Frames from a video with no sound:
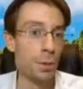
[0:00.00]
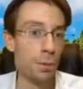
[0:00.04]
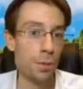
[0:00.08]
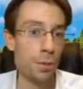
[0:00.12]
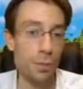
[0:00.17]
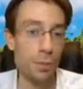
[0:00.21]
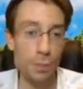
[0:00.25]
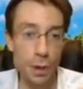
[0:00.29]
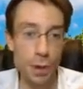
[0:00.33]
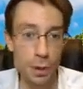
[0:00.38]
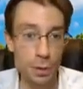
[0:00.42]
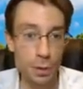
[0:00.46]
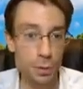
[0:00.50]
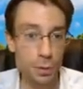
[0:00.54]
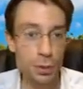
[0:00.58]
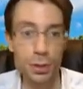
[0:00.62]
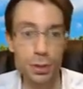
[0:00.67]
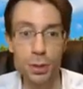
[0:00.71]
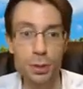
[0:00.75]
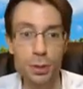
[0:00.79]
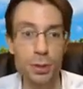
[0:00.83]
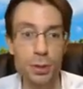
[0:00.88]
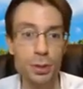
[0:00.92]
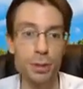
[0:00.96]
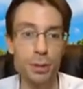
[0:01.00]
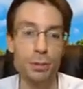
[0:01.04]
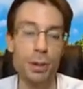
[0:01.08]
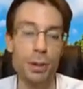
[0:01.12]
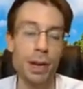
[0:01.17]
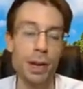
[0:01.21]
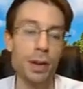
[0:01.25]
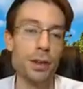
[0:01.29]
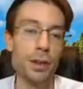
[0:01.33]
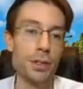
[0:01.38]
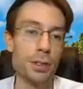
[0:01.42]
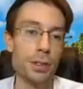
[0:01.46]
follow suit as
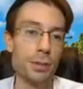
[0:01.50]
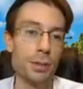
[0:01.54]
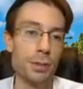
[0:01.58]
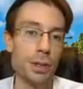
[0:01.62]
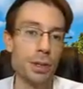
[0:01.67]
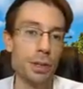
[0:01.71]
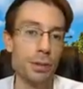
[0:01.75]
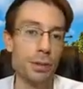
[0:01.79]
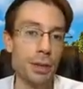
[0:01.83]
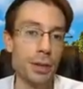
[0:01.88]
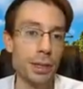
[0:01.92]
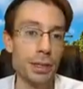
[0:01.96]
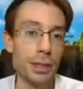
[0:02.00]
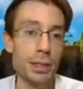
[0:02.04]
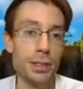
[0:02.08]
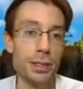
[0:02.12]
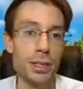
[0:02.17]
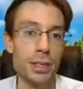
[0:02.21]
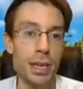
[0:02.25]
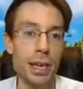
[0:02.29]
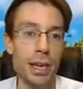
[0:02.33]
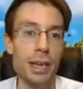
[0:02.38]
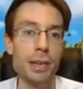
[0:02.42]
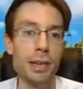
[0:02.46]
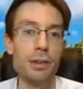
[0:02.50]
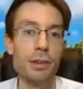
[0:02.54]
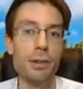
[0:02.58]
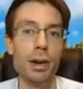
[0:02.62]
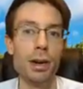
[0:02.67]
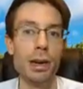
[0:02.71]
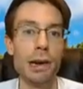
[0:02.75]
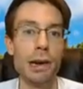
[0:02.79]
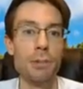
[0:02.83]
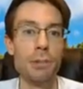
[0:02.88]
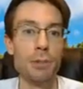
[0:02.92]
well. So when you're ready to say, hey, you know what?